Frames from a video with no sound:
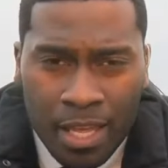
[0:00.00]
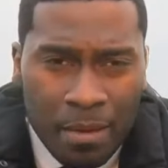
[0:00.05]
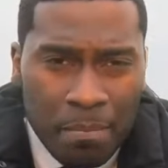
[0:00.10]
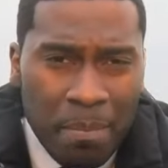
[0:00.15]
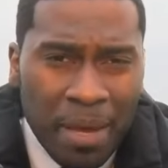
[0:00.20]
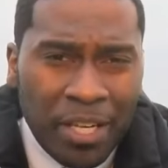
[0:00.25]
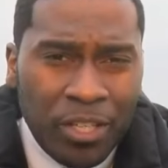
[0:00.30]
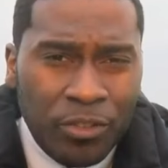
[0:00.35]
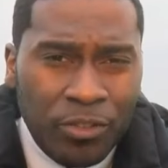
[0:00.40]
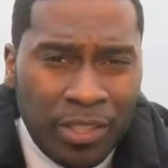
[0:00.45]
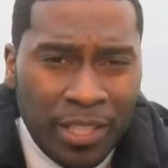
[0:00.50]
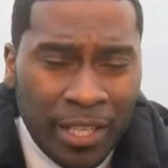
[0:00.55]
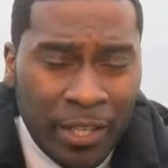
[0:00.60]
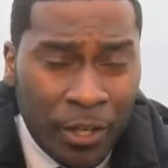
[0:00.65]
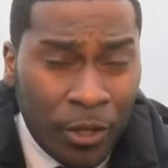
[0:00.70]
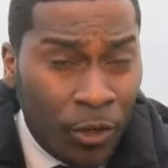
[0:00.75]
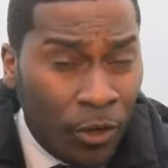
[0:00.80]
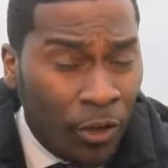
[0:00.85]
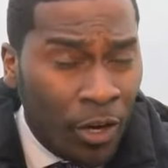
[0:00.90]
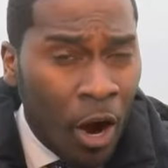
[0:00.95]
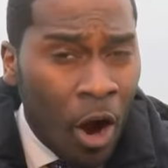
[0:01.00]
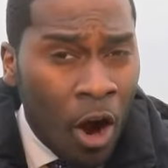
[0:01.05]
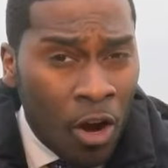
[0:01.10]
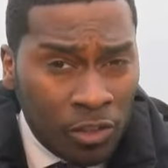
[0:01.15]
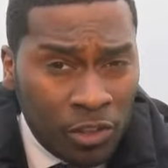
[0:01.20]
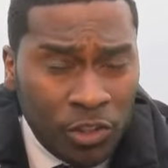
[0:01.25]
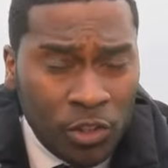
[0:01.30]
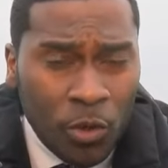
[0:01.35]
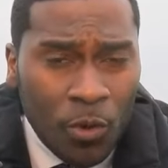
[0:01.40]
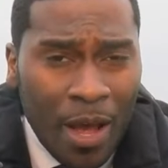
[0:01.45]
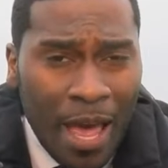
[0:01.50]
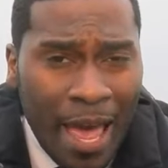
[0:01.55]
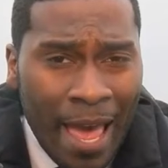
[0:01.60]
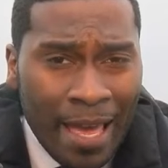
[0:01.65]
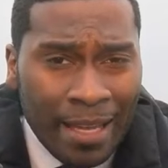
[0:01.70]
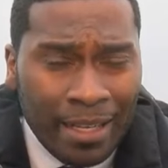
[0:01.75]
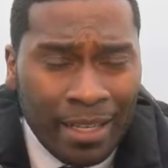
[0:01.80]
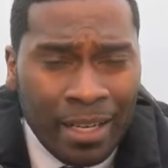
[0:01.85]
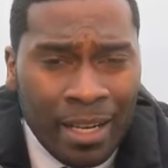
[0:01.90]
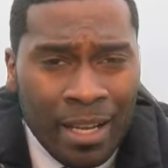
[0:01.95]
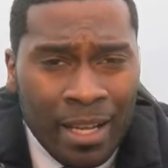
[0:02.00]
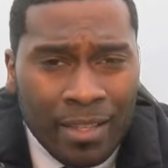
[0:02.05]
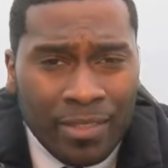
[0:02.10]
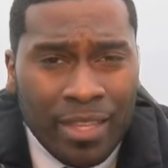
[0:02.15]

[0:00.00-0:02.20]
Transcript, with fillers: Mayor Dickert also added